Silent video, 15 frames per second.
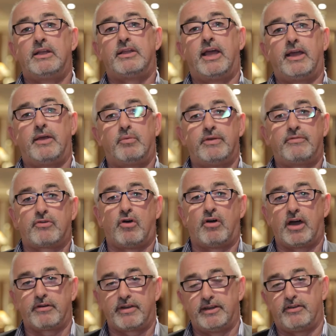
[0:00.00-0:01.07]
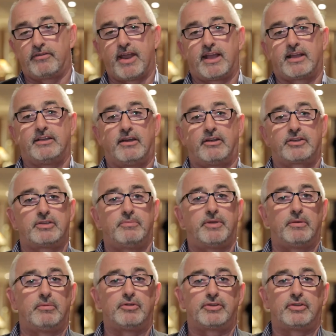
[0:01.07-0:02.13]
Uh, we've got a ready reckoner to be
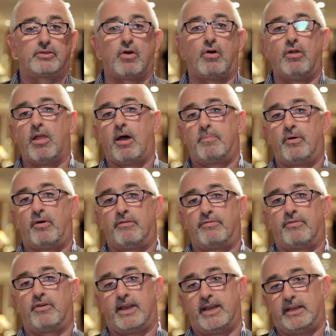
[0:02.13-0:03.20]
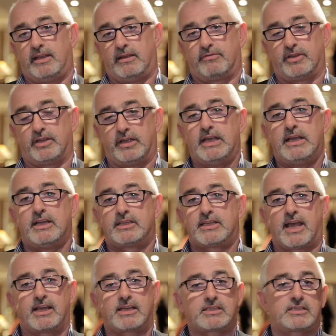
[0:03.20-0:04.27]
able to call up on for any of the
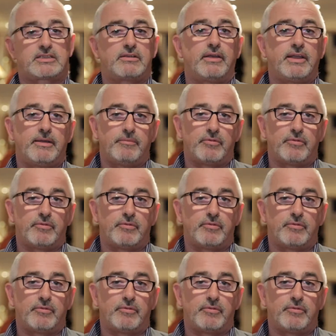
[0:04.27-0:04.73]
tax uh,